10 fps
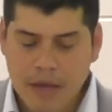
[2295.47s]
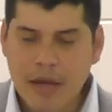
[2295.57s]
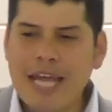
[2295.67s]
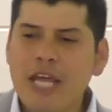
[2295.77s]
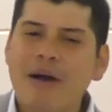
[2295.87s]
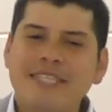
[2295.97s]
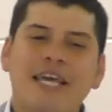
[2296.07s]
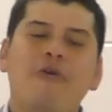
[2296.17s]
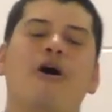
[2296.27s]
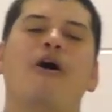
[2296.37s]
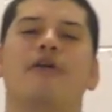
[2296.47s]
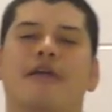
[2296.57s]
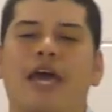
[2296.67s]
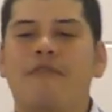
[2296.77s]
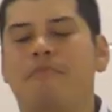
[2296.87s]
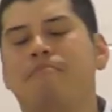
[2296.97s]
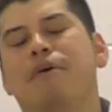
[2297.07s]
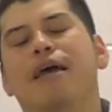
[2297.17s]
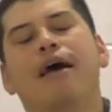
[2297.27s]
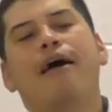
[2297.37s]
And you might say, well, hold on, Kevin,
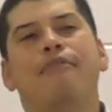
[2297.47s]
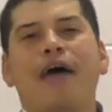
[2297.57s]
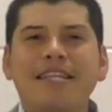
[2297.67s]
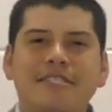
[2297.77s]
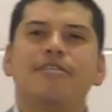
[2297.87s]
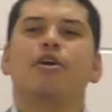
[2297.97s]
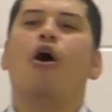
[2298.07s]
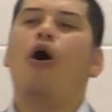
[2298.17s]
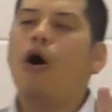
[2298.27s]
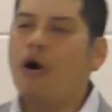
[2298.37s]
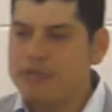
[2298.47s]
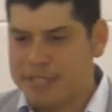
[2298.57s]
that's the Old